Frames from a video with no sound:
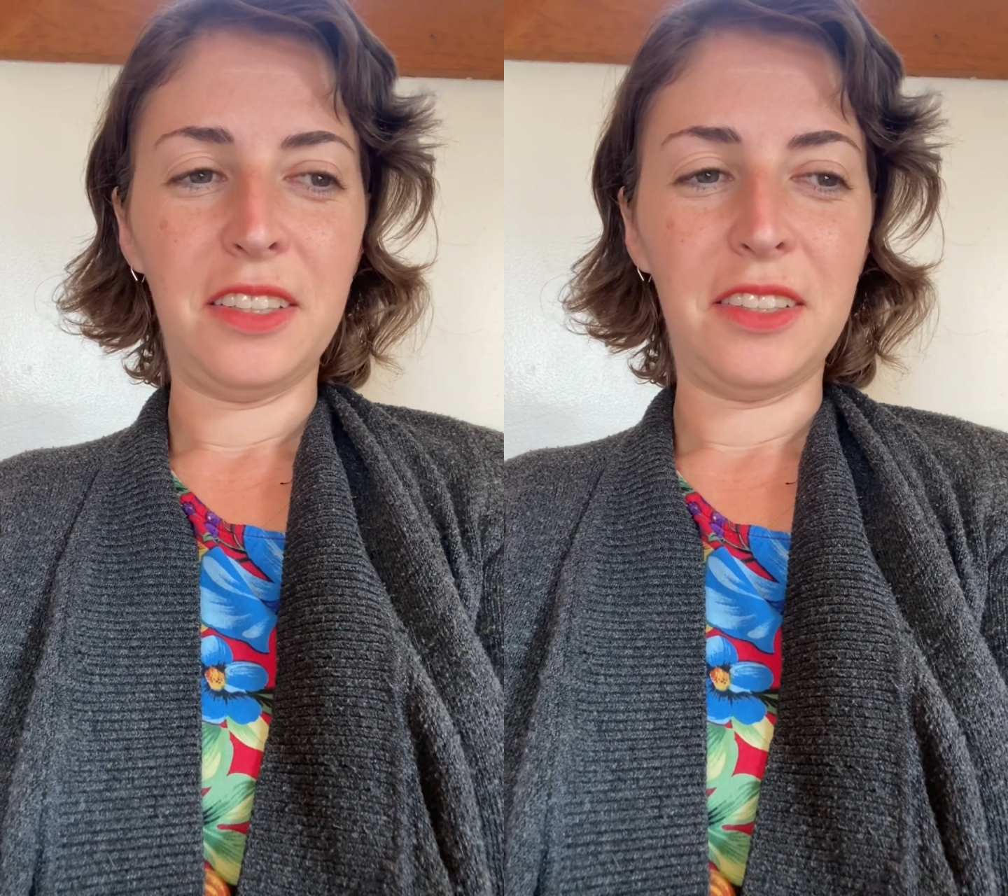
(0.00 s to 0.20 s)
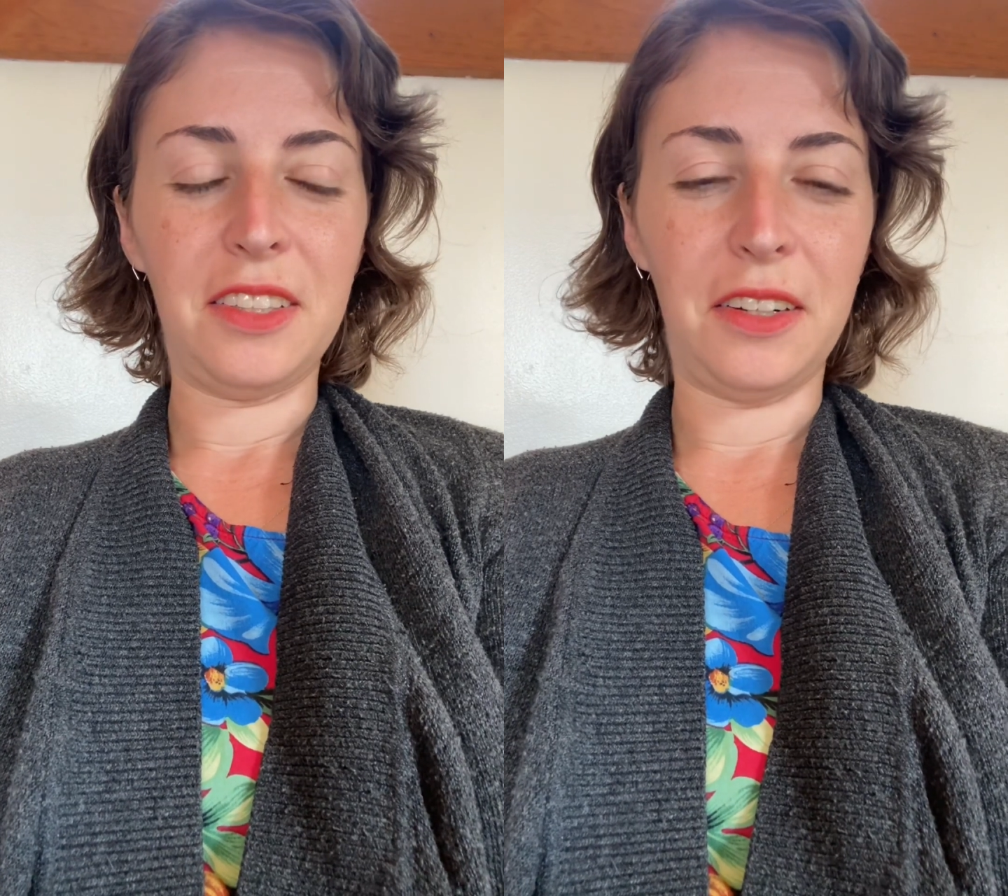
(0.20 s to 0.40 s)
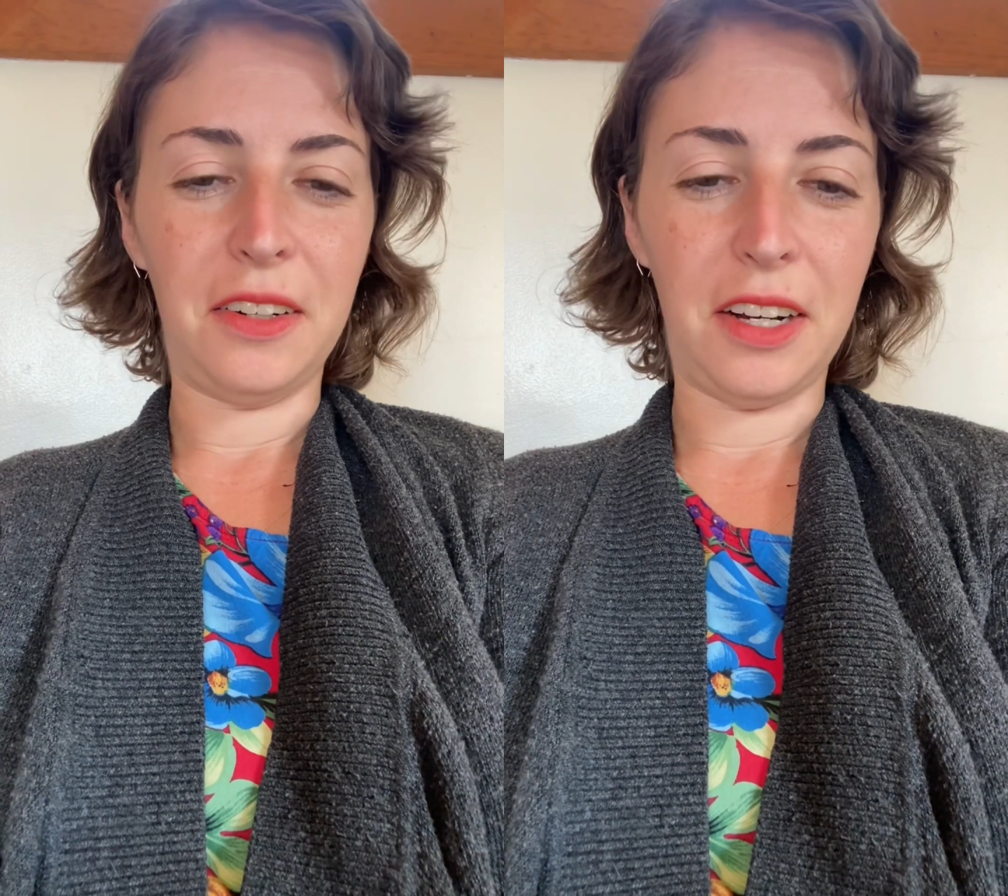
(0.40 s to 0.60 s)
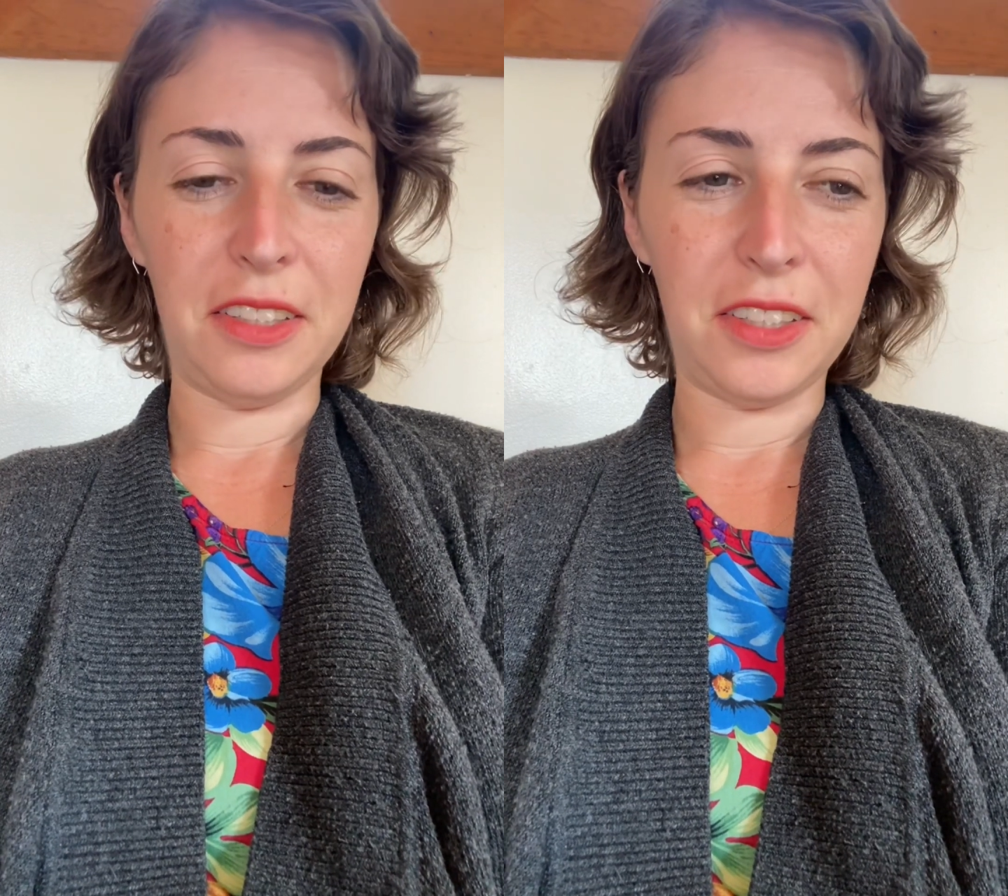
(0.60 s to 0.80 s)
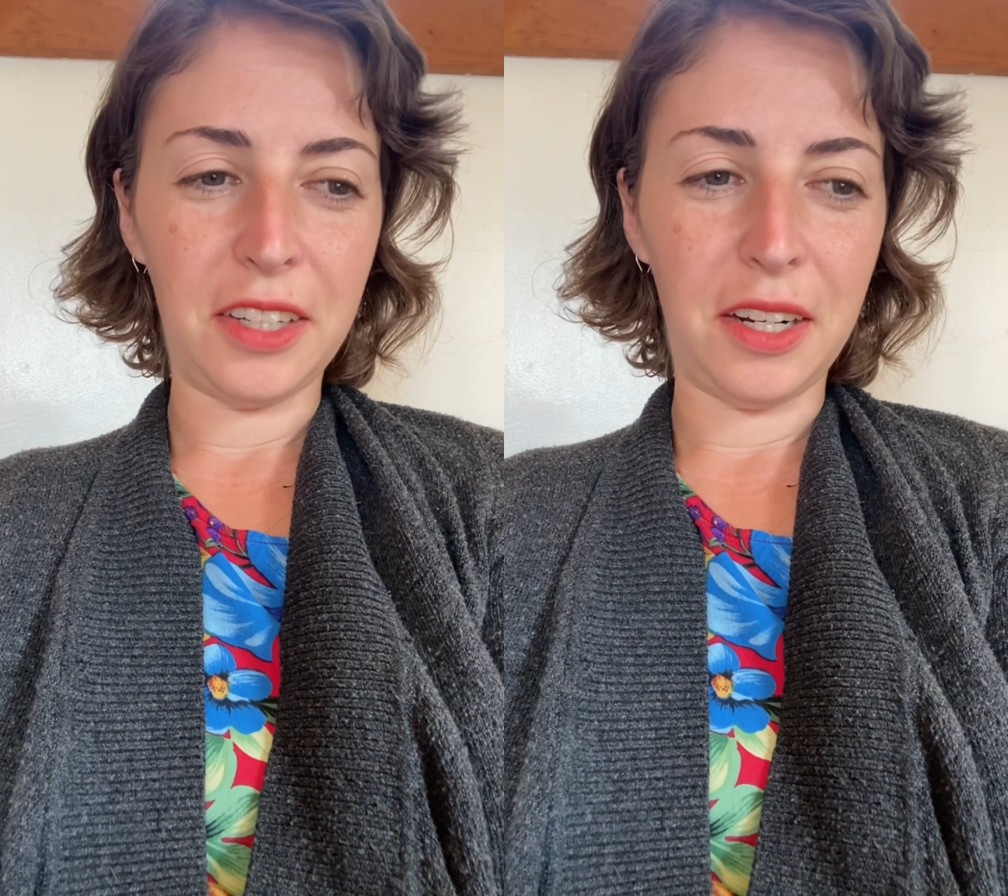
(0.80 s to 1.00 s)
So I'll
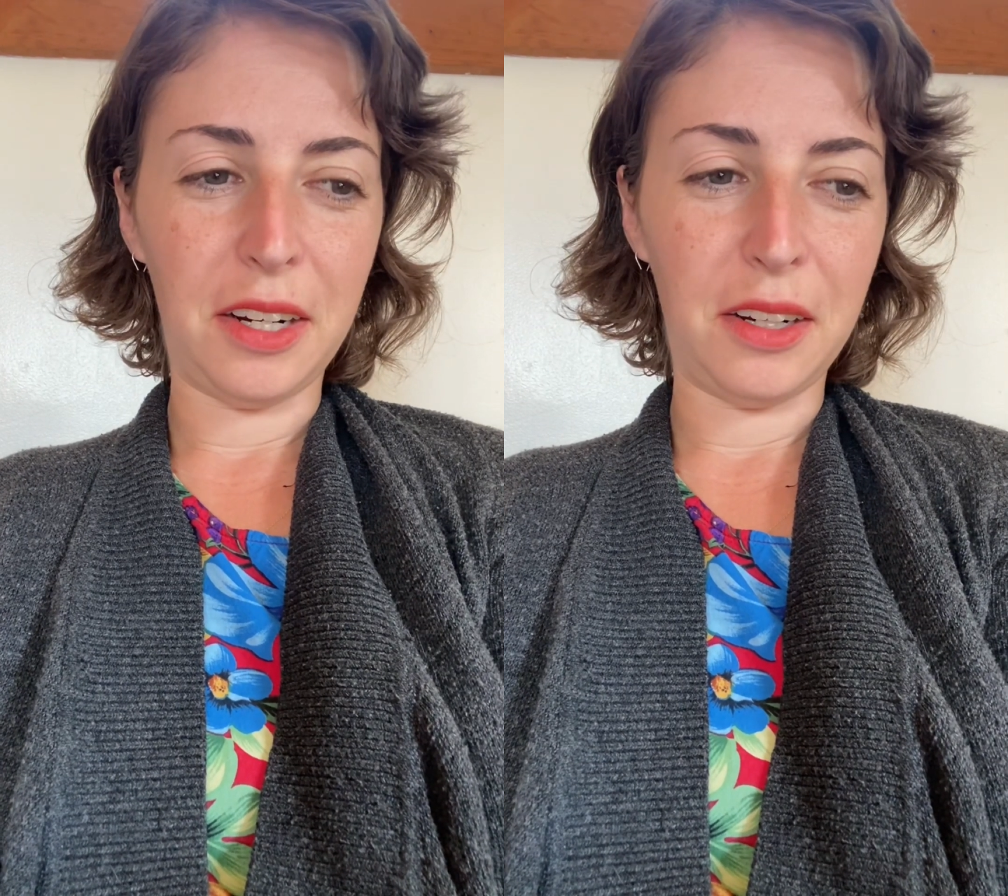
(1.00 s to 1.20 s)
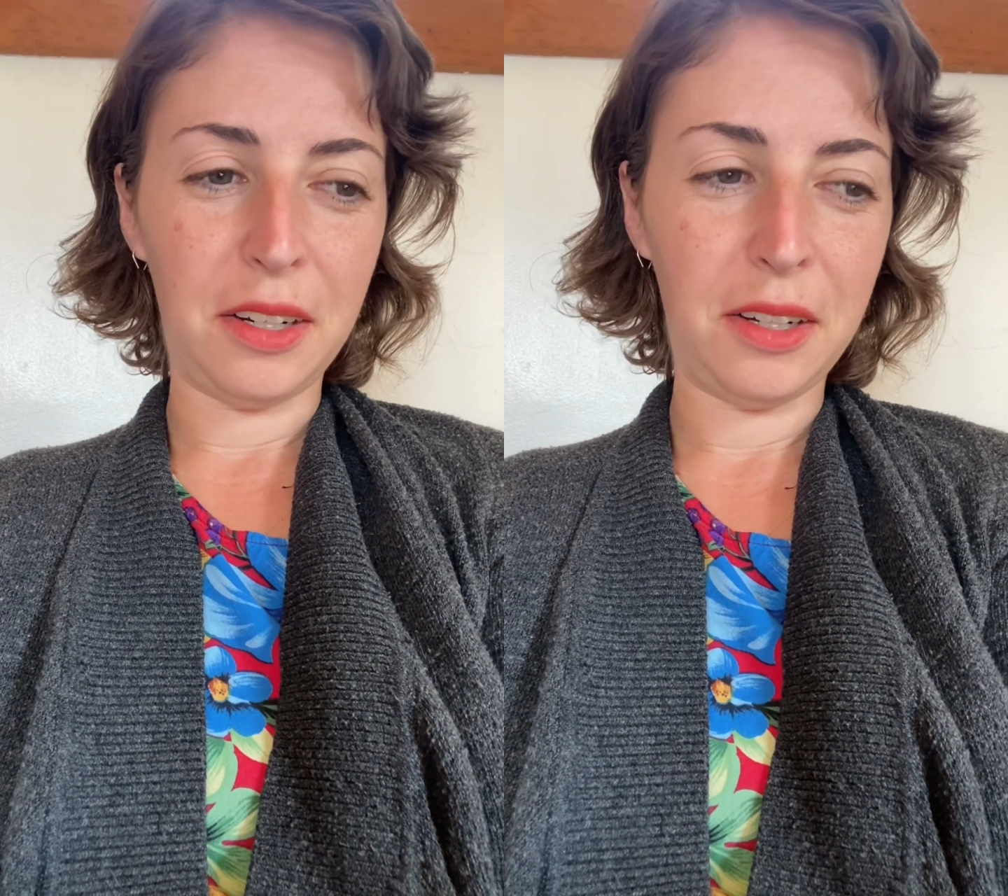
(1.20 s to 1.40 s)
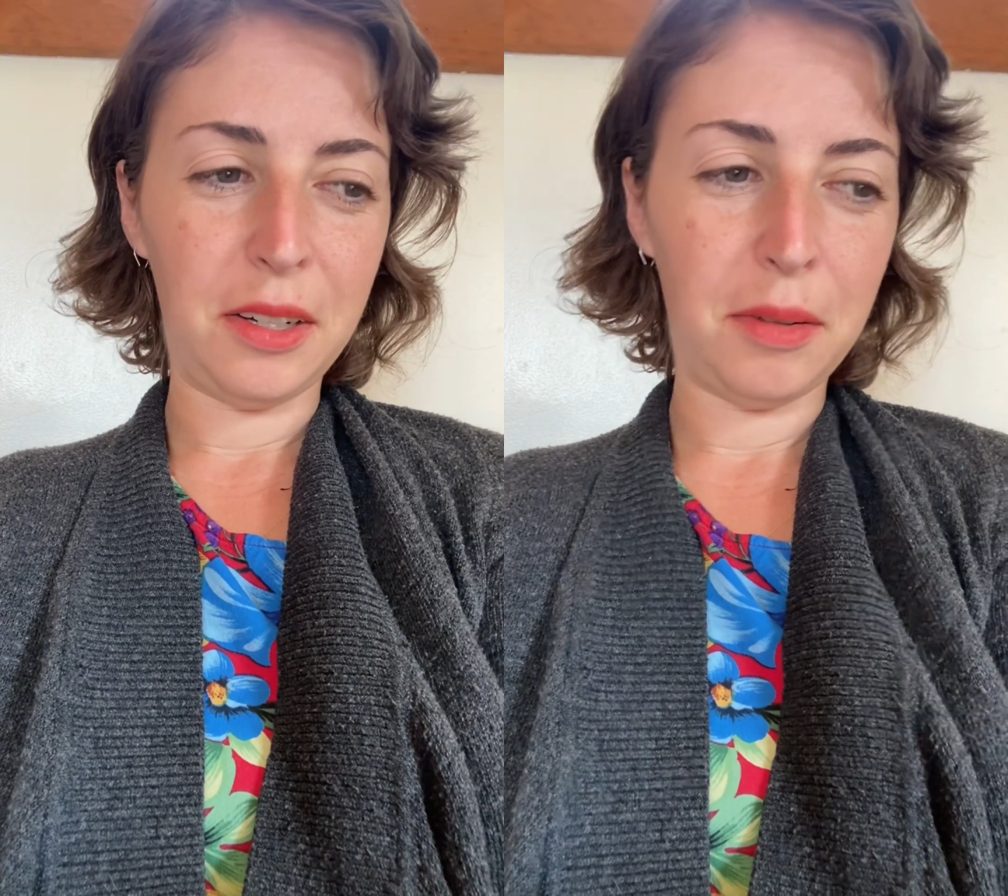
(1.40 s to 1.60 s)
share